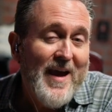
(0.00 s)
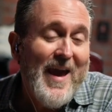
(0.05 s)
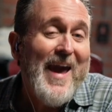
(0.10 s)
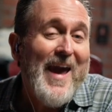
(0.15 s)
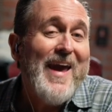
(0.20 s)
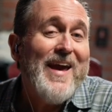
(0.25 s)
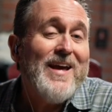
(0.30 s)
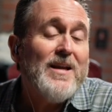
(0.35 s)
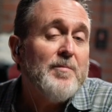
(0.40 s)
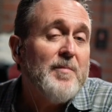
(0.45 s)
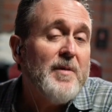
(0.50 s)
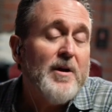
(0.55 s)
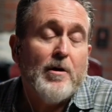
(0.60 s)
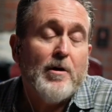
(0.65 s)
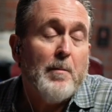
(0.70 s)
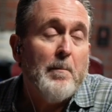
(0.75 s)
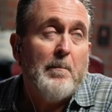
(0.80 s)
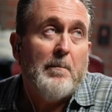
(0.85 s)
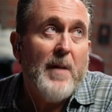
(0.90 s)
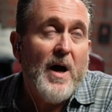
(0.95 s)
and mere
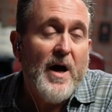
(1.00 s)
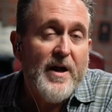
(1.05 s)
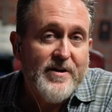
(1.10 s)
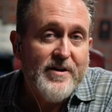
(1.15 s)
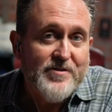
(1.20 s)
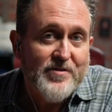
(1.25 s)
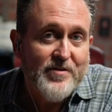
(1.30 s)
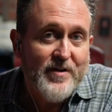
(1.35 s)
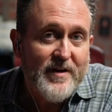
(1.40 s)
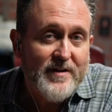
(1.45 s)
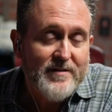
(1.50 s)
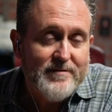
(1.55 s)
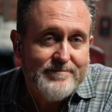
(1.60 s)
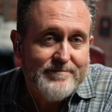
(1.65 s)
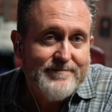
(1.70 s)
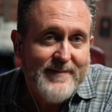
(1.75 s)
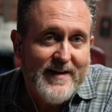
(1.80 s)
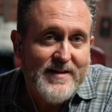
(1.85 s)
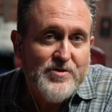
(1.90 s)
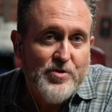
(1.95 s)
monitoring
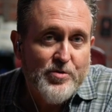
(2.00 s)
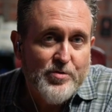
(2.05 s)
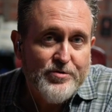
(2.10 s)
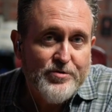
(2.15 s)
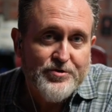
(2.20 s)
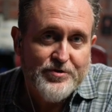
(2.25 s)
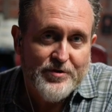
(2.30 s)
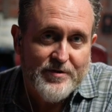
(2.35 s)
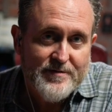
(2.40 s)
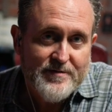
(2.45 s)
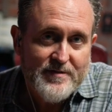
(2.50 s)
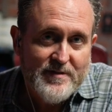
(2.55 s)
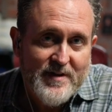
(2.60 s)
that's crucial.